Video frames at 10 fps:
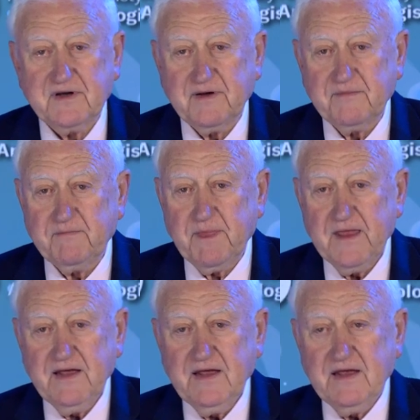um,
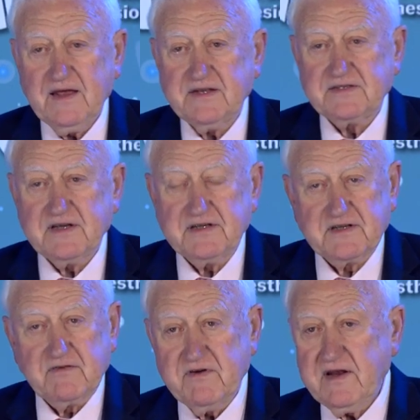it's,
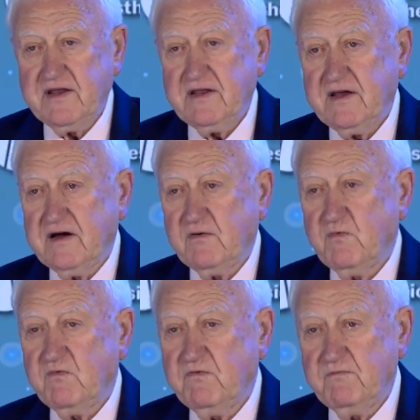it's a really a
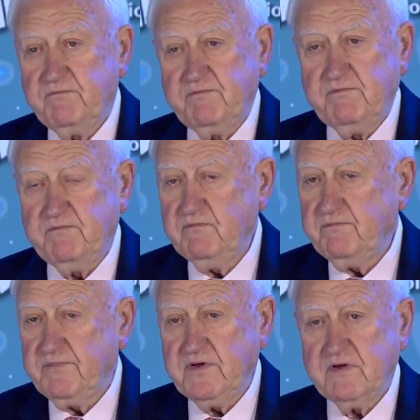
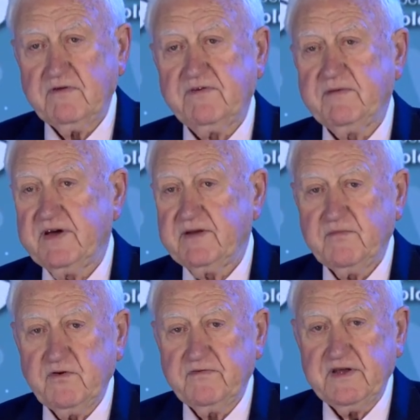beautifully made
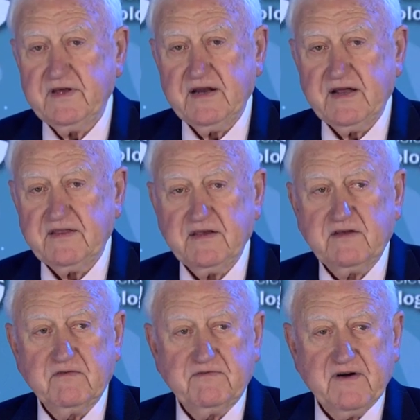movie, and I
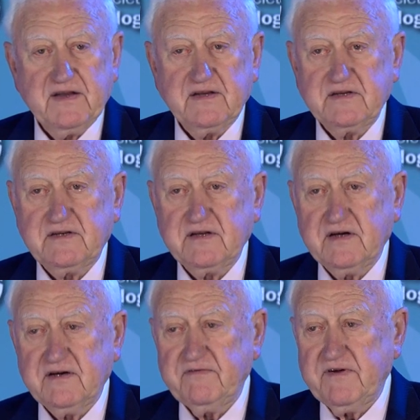think you'll find it
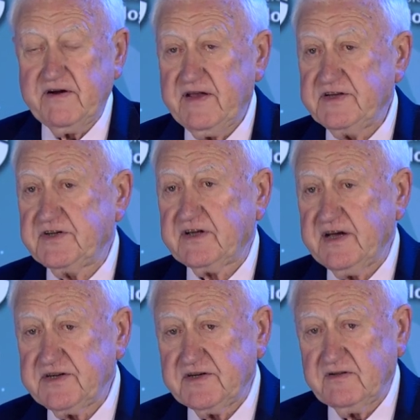uh, very
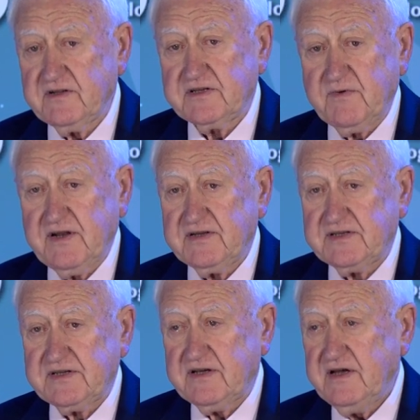educational as well
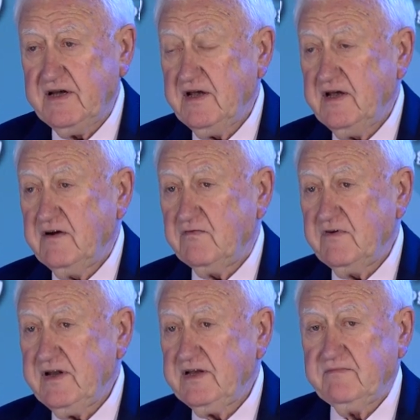as uh,
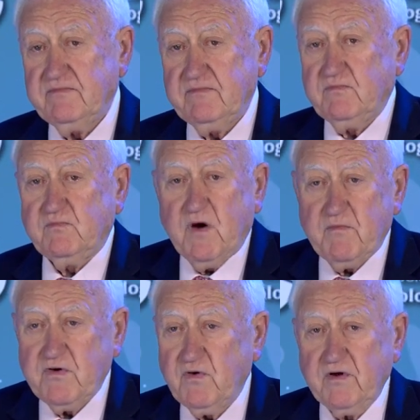really
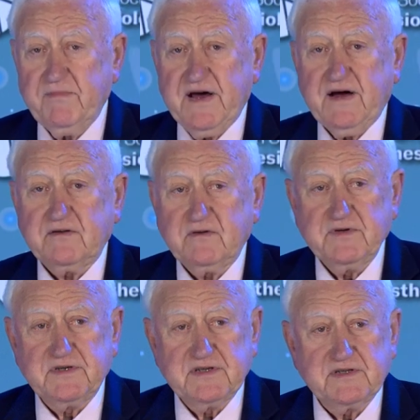what we're all about,
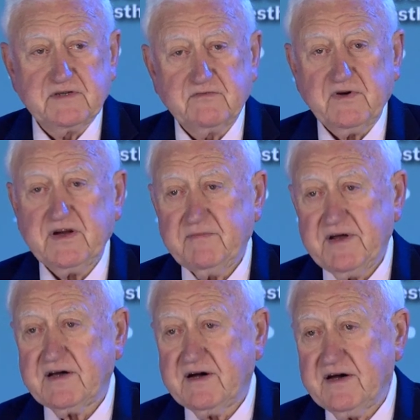which is trying to
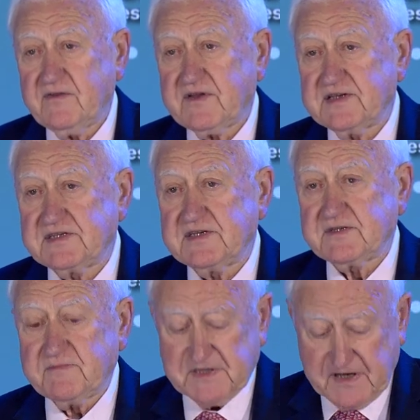make our healthcare
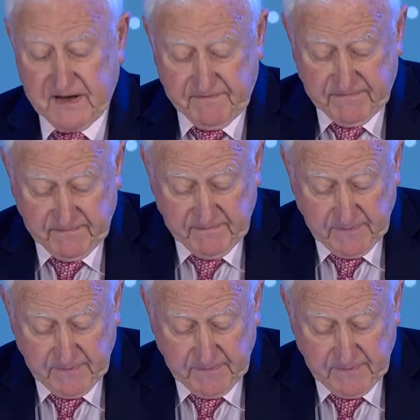system safe.